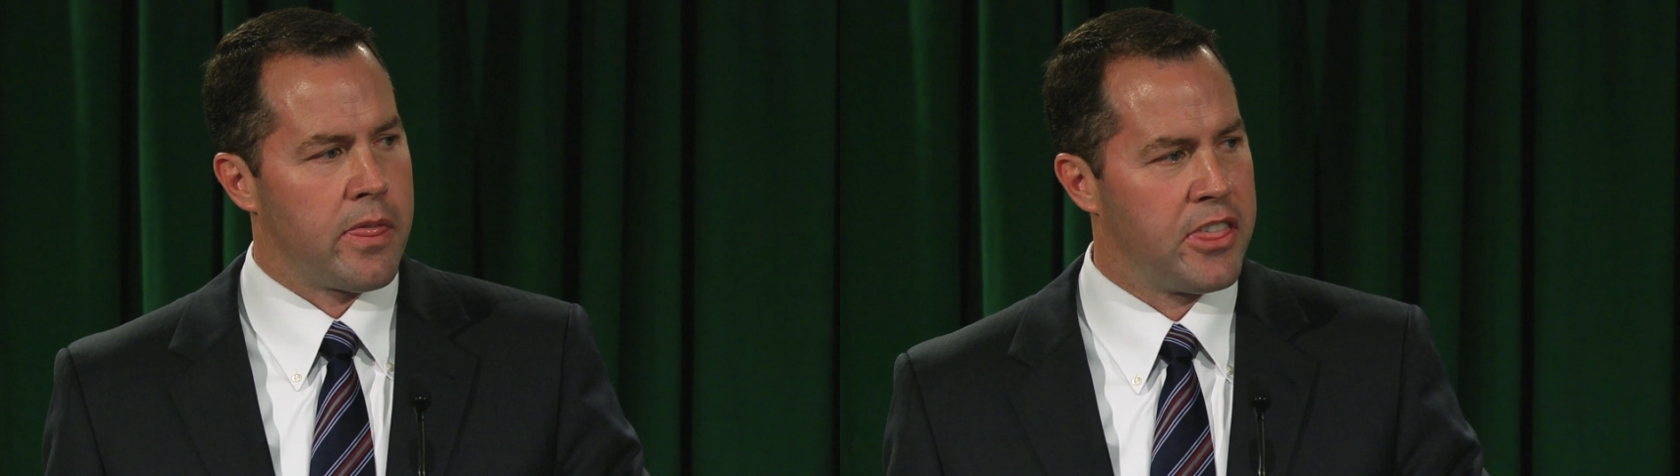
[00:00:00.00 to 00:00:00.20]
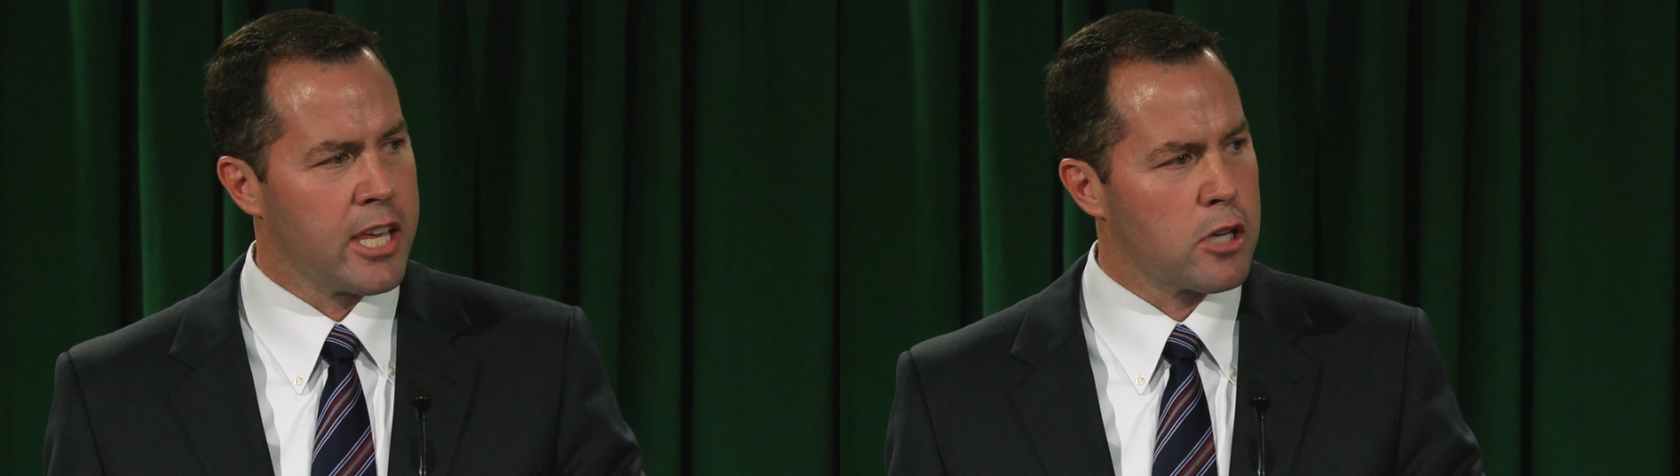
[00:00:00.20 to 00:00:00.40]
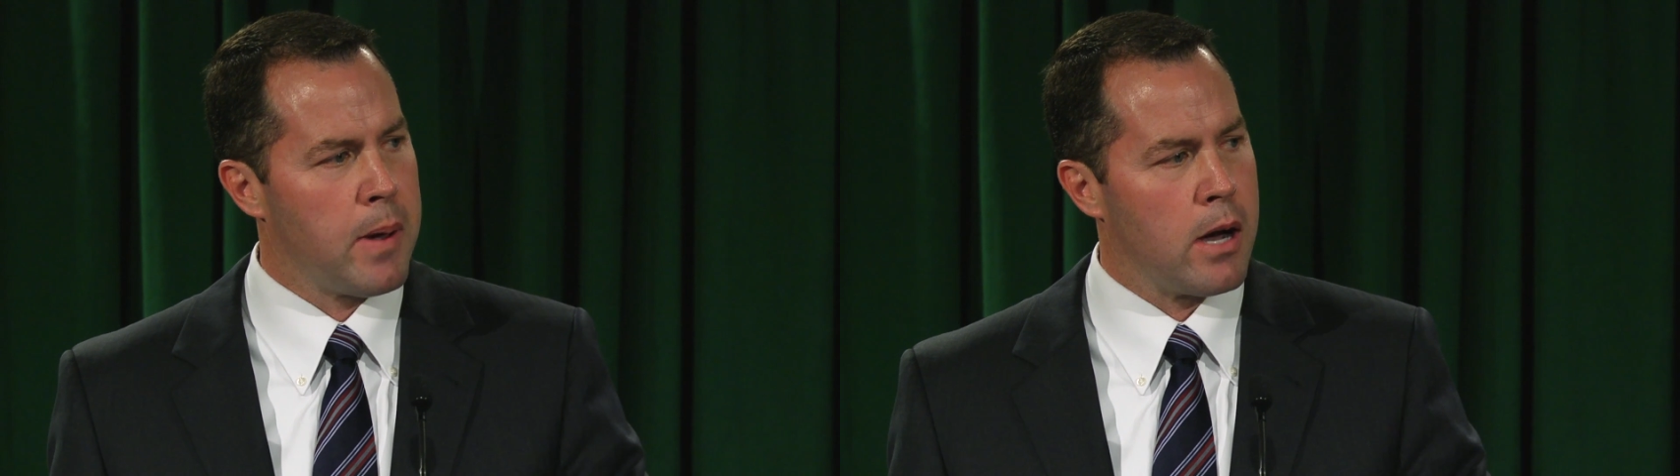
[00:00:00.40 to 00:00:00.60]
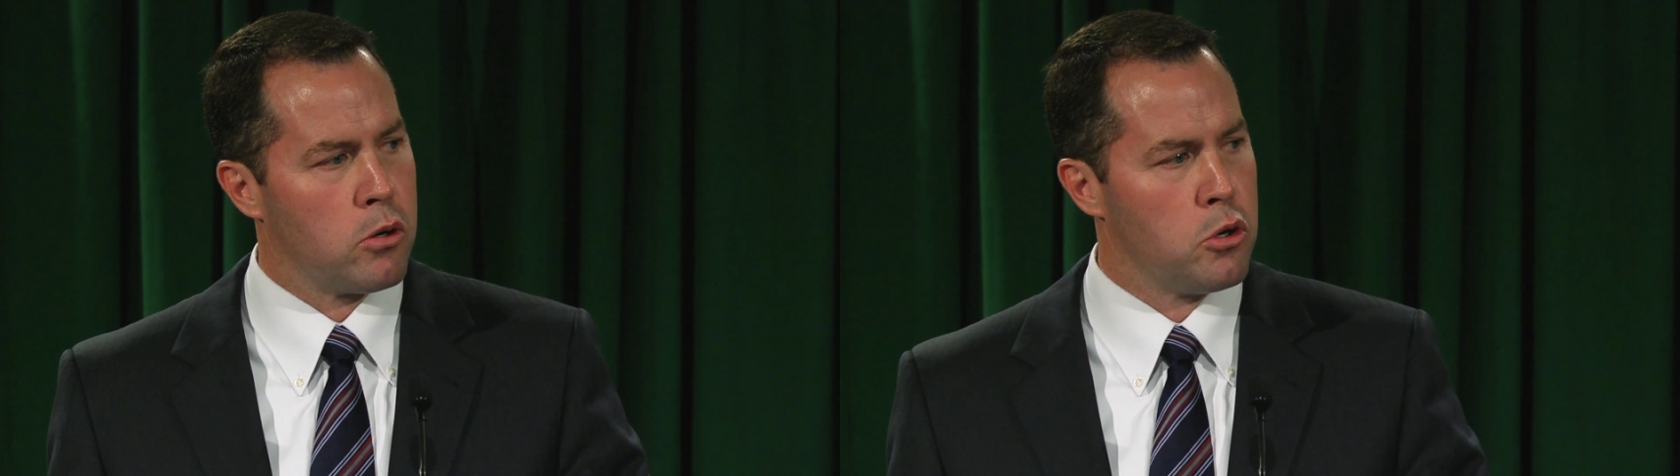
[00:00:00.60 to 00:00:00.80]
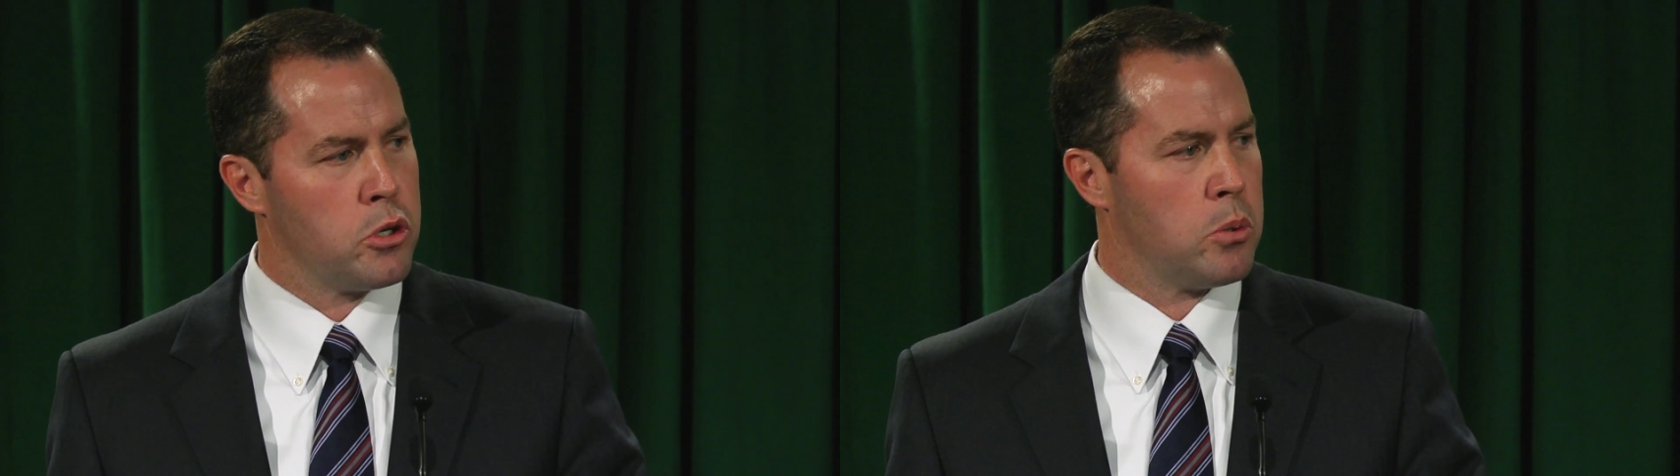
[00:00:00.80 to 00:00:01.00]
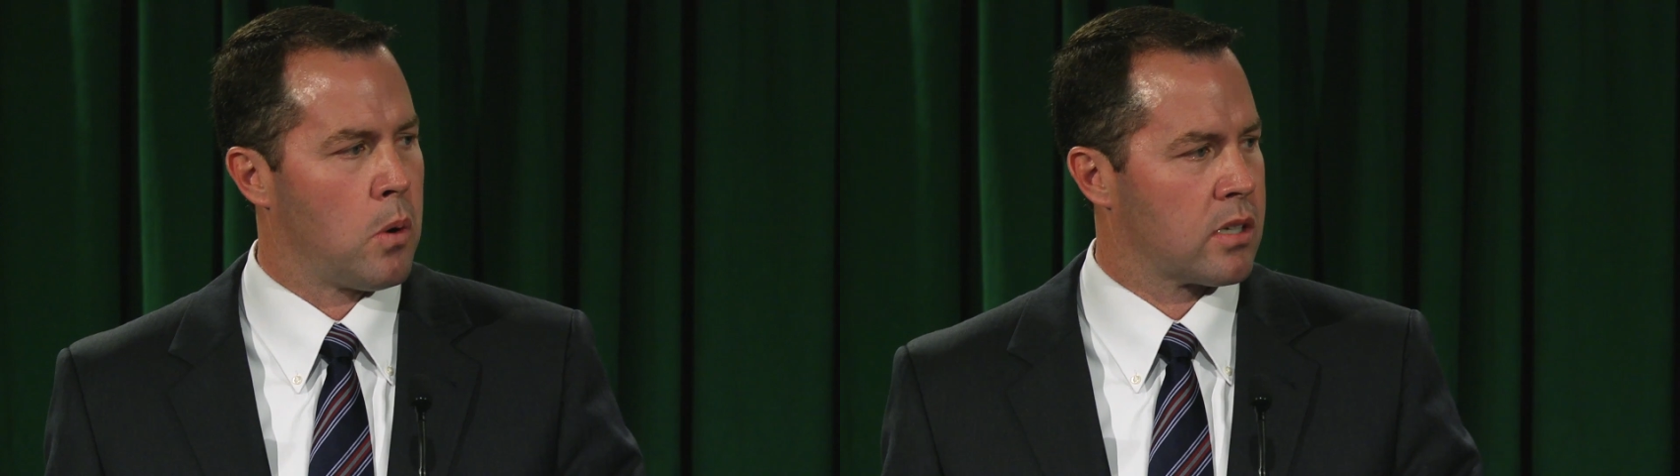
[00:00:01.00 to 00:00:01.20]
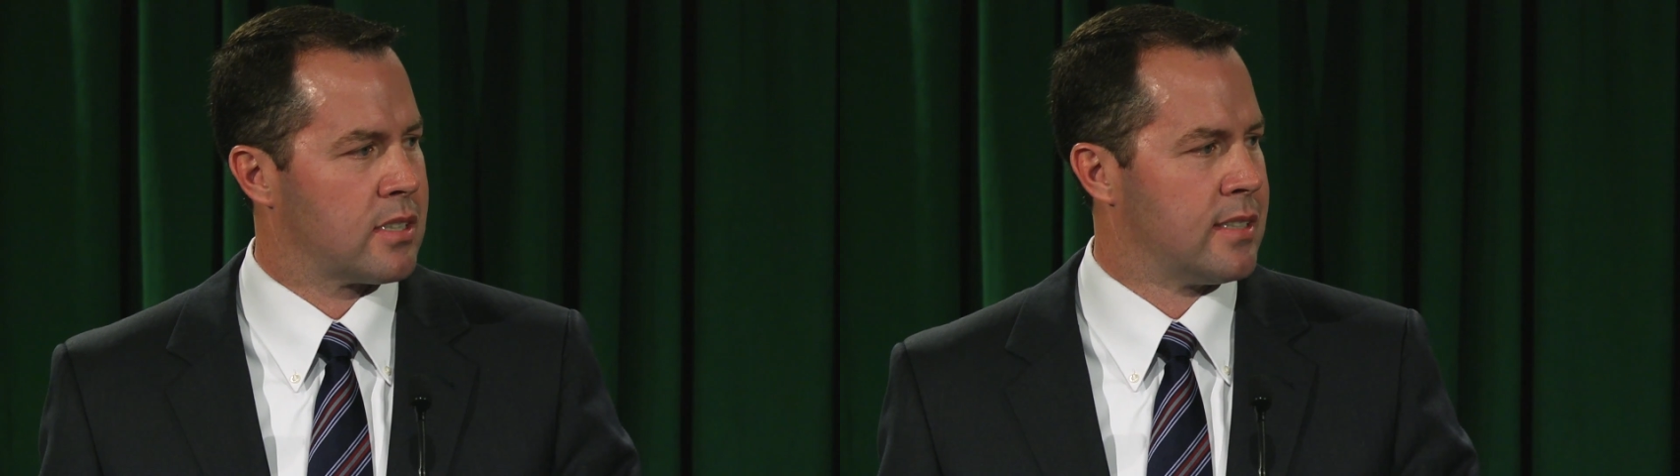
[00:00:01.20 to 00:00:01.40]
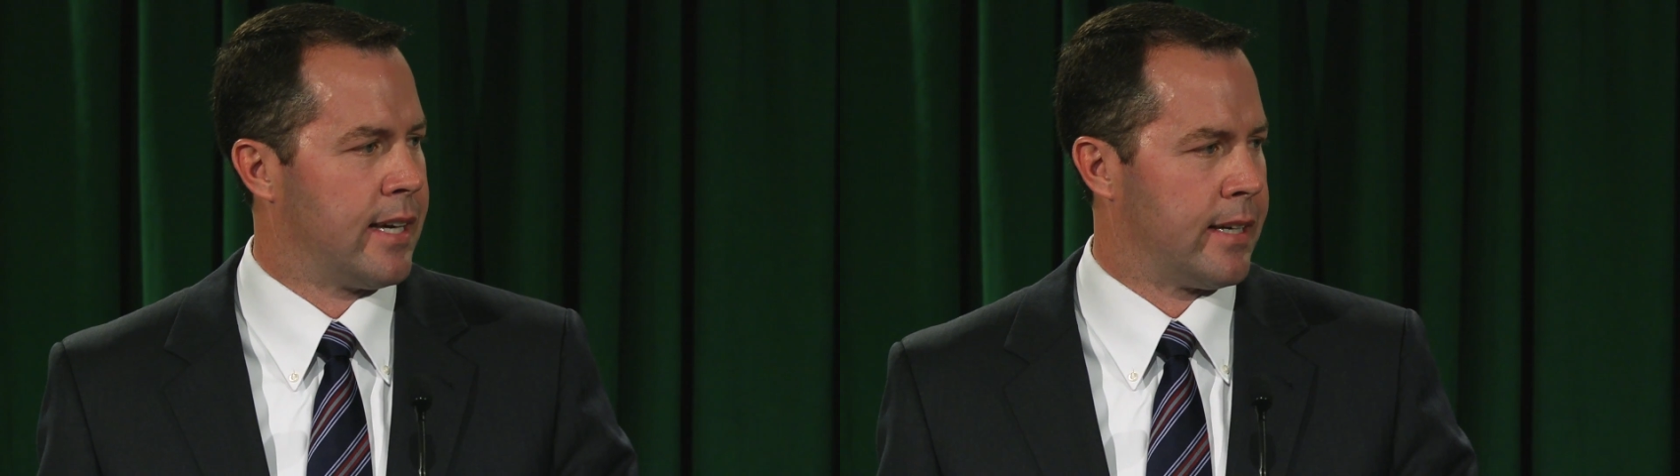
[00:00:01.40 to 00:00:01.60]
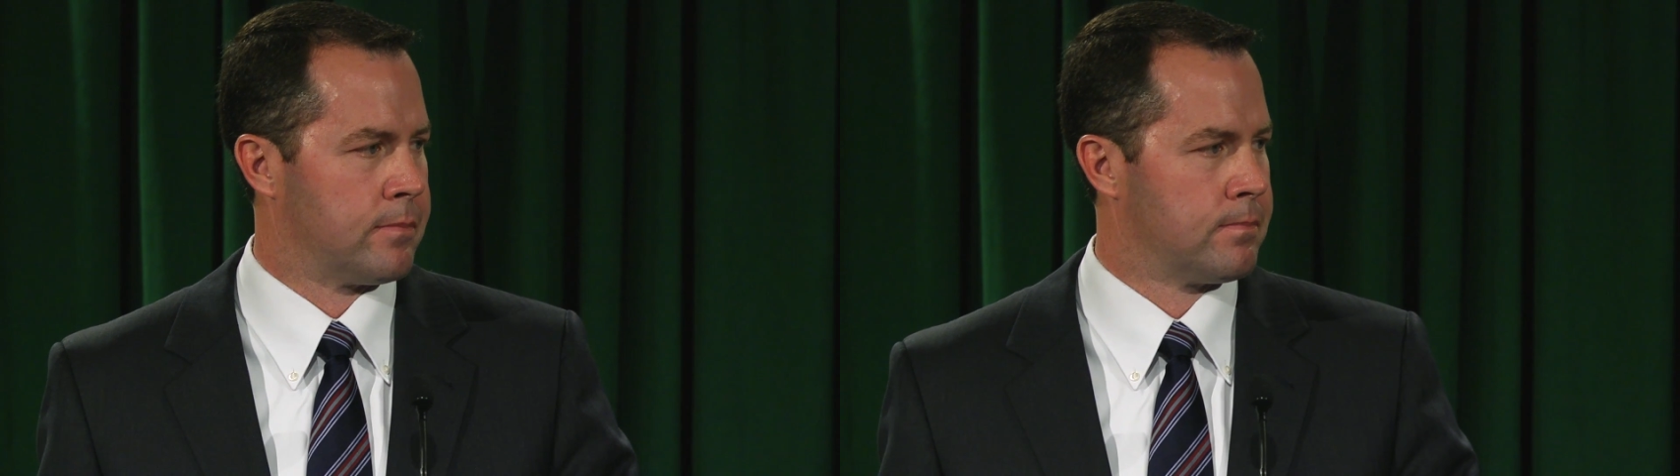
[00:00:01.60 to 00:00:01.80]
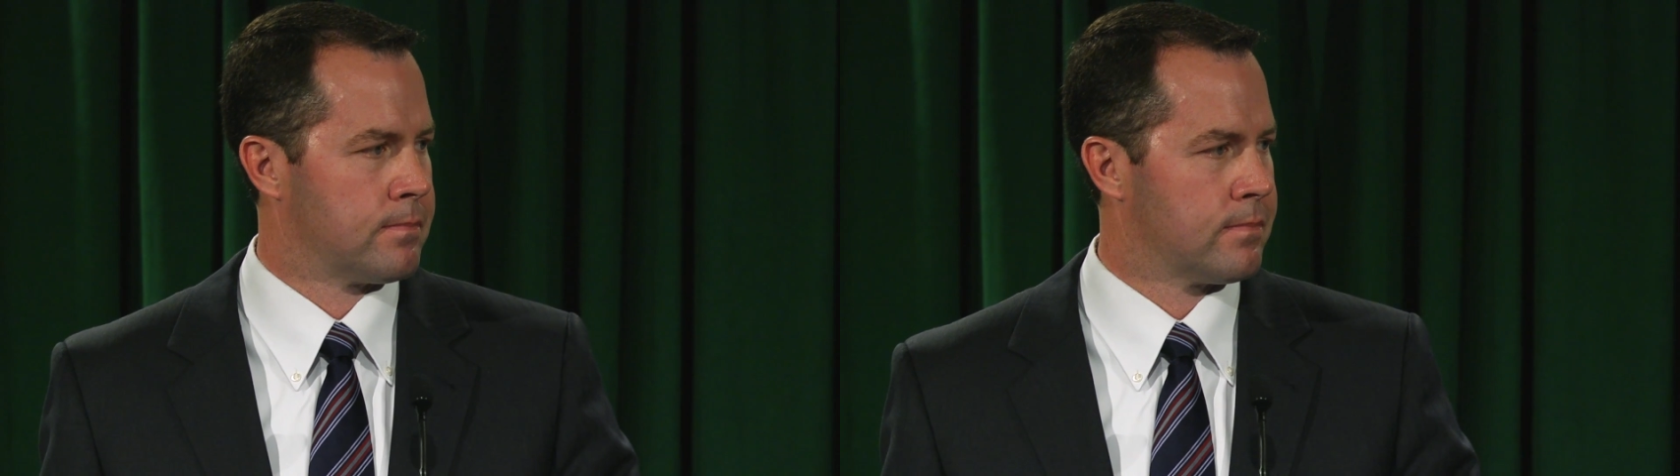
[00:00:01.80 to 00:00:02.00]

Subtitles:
Think about who you are today.